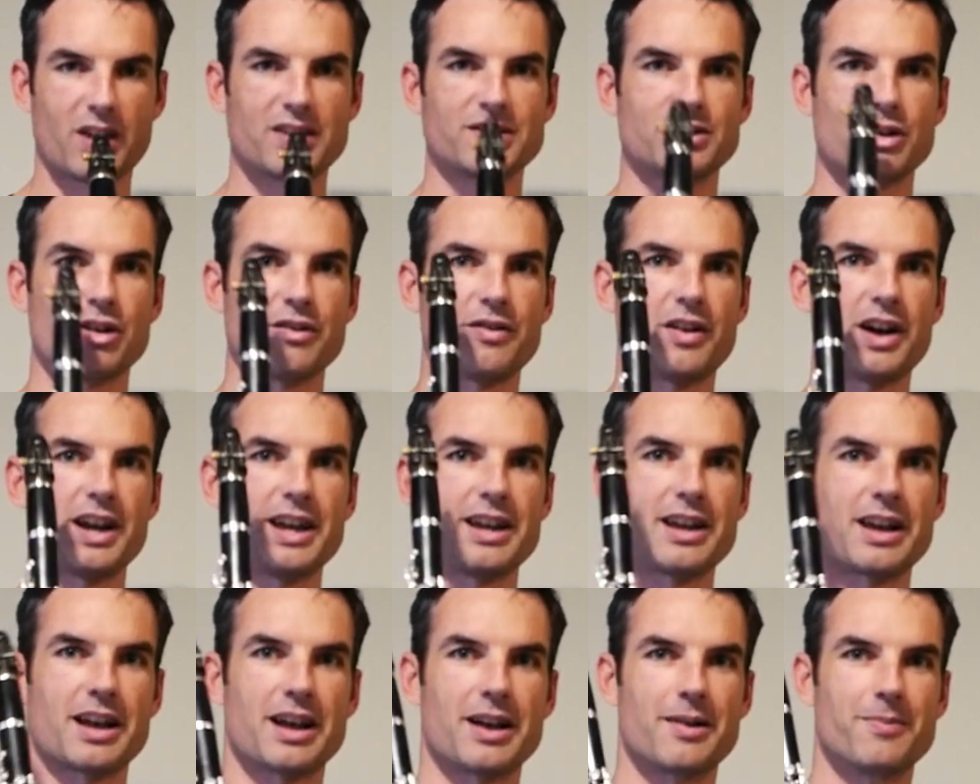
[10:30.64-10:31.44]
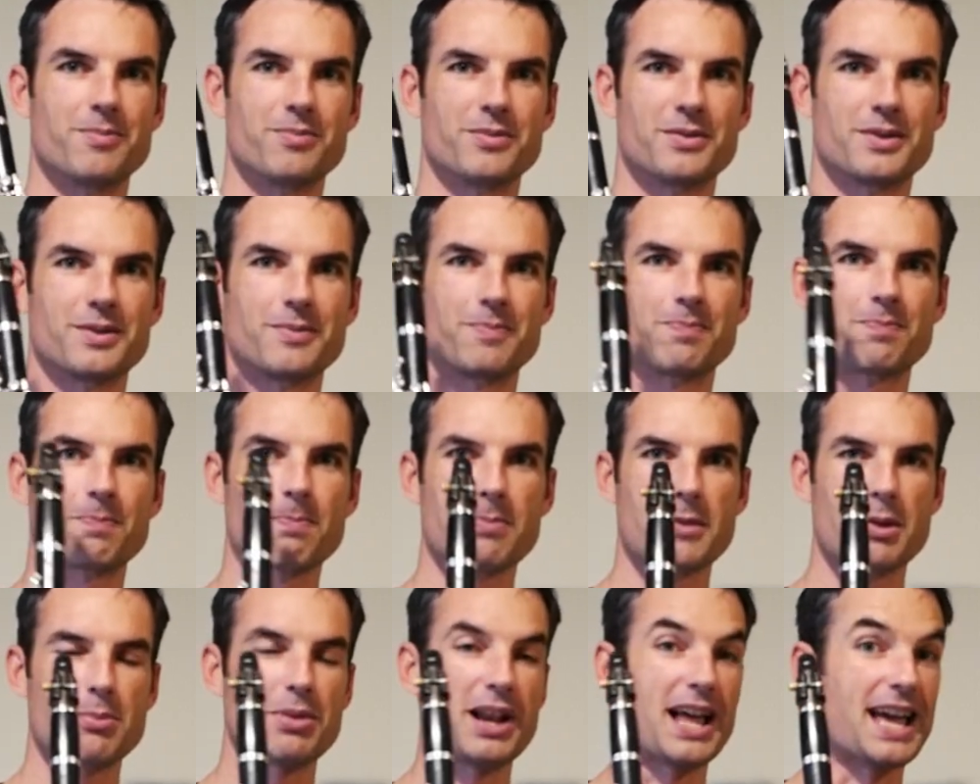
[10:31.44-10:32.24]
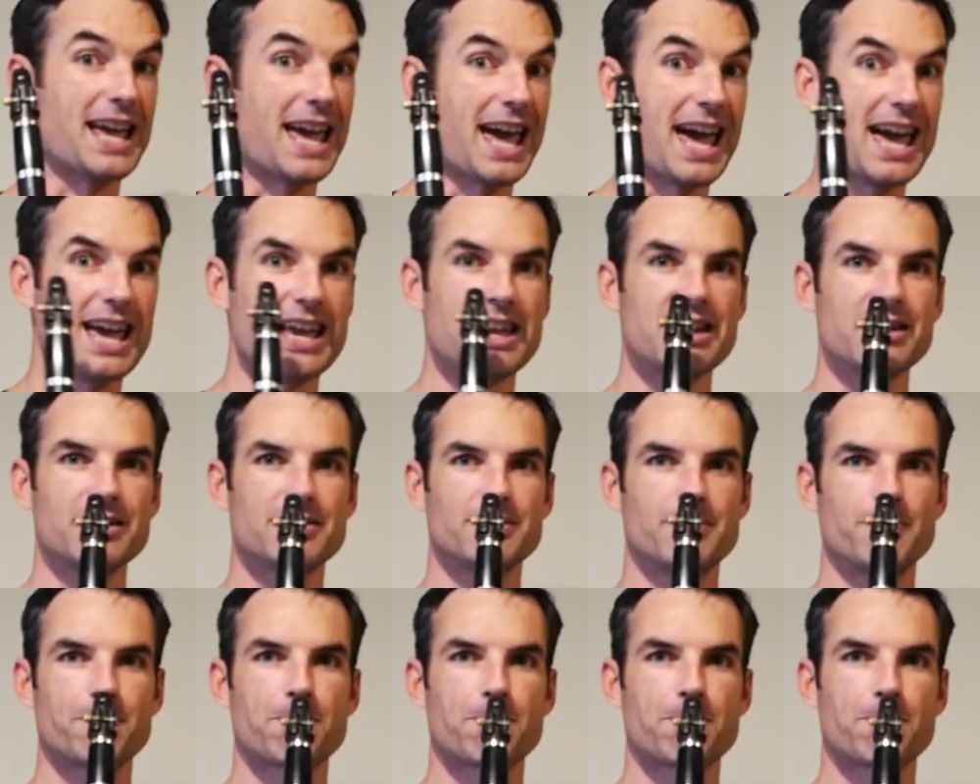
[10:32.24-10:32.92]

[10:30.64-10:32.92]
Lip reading: So if I play A,